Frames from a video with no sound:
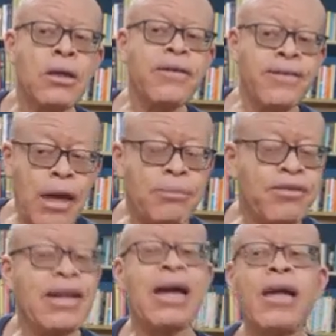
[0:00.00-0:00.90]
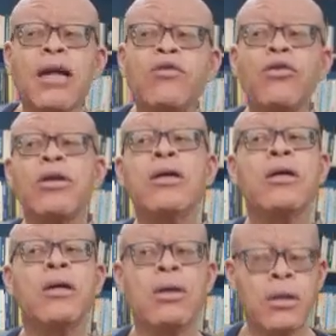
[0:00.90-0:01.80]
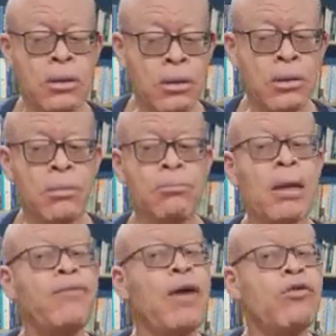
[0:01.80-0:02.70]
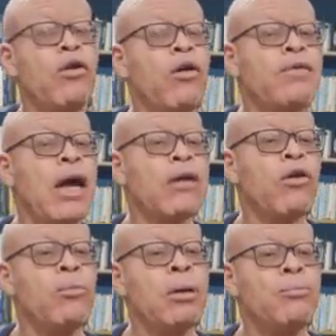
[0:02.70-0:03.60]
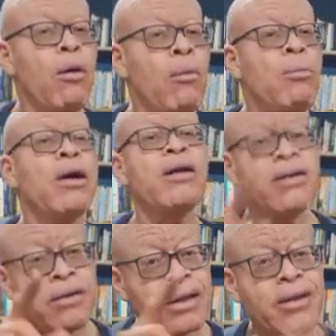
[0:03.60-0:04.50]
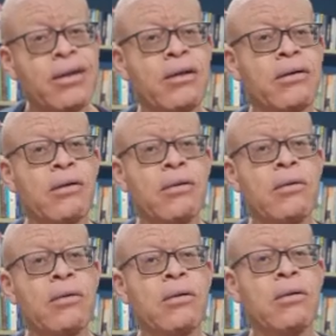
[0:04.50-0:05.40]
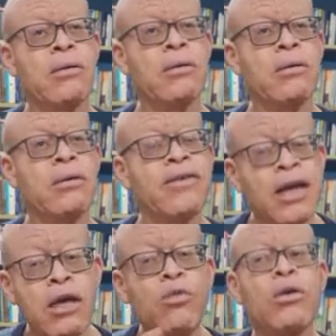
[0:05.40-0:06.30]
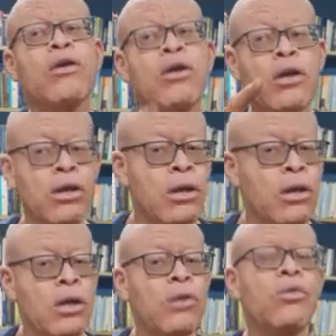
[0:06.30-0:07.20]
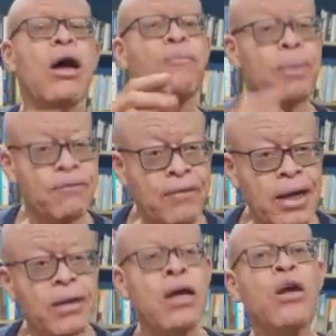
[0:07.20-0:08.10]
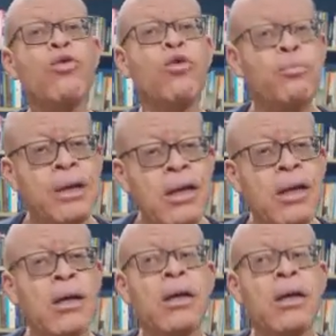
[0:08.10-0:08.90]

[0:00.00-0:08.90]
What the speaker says: steps that led to the manufacture of the atomic bomb, regretted it. He said he would have preferred to be